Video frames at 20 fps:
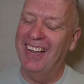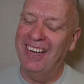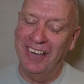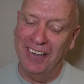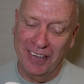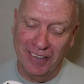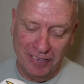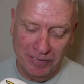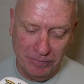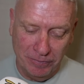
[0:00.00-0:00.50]

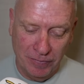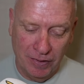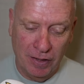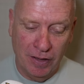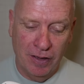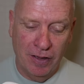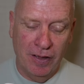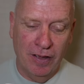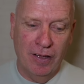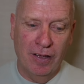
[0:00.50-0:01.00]
And
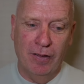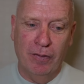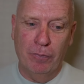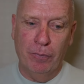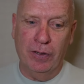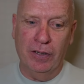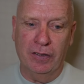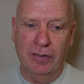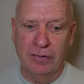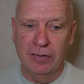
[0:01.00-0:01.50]

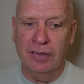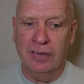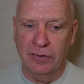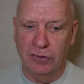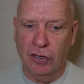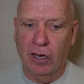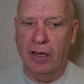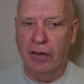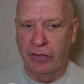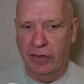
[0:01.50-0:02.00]
but he's
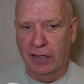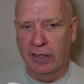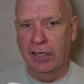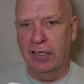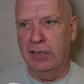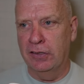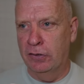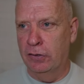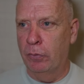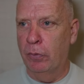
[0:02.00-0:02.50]
going to think
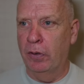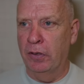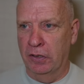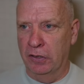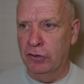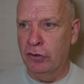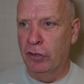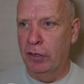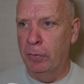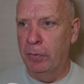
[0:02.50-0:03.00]
he's the one
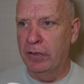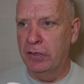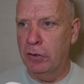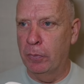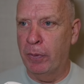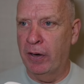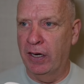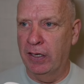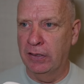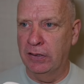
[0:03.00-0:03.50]
that's going to be
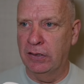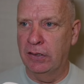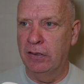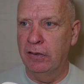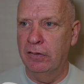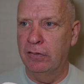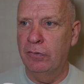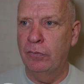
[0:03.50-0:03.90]
surprised